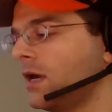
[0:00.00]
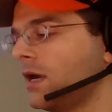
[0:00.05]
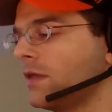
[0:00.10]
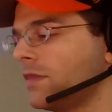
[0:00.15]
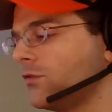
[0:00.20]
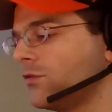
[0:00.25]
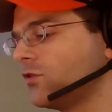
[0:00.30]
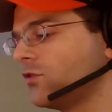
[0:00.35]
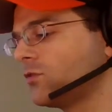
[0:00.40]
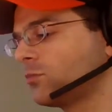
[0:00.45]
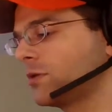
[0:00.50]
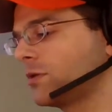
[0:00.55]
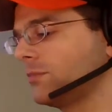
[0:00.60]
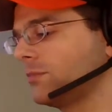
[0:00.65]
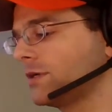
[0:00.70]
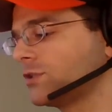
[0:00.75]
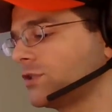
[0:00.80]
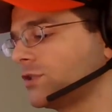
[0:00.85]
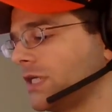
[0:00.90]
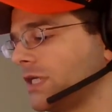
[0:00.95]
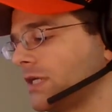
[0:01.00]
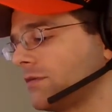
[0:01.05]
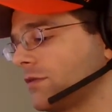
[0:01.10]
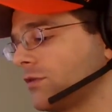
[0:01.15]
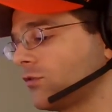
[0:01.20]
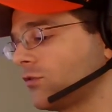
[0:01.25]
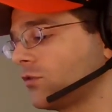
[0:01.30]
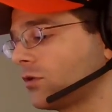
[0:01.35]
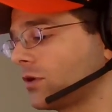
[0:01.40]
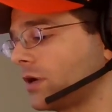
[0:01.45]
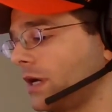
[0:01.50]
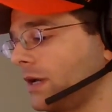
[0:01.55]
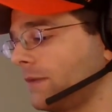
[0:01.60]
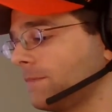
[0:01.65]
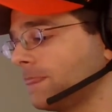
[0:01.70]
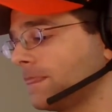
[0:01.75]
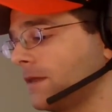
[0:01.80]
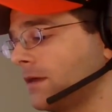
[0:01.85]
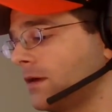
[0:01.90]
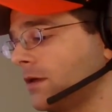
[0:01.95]
This is pretty much the end of the story.
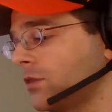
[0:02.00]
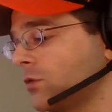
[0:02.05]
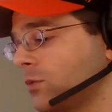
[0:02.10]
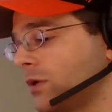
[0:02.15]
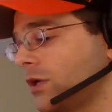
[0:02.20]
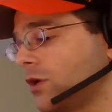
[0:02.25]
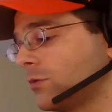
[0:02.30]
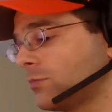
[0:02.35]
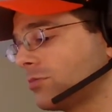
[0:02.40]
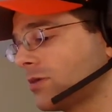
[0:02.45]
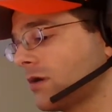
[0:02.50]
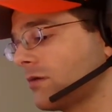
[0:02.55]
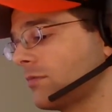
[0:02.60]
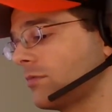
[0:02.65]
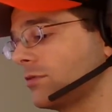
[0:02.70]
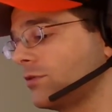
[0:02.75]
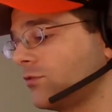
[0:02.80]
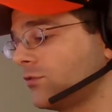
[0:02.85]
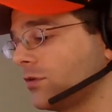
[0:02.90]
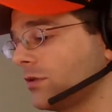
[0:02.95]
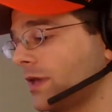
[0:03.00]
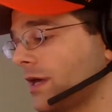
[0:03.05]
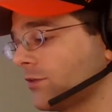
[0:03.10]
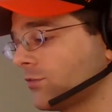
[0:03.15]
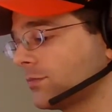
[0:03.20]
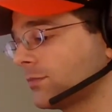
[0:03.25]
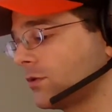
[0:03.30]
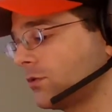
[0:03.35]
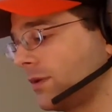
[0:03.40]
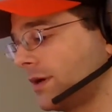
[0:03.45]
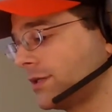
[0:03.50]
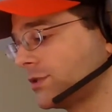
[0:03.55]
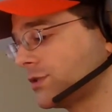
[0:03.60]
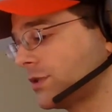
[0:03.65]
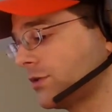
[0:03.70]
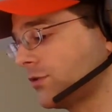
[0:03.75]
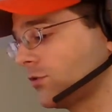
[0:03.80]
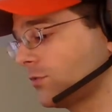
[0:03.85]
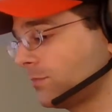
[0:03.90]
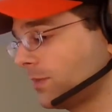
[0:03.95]
The reader probably still has some
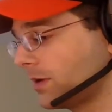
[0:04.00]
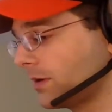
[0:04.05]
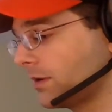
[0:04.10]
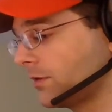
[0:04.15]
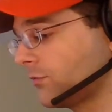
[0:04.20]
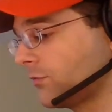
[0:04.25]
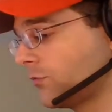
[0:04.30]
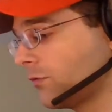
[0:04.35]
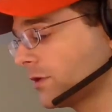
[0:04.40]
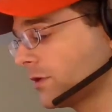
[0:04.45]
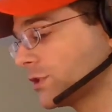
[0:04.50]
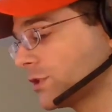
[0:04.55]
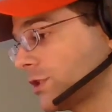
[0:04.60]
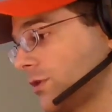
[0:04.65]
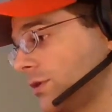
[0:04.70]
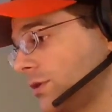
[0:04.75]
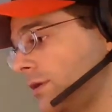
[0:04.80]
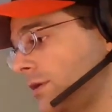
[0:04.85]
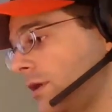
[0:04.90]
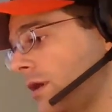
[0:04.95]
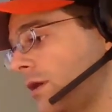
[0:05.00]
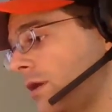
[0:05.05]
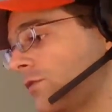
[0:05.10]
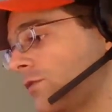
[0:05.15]
questions, but unfortunately,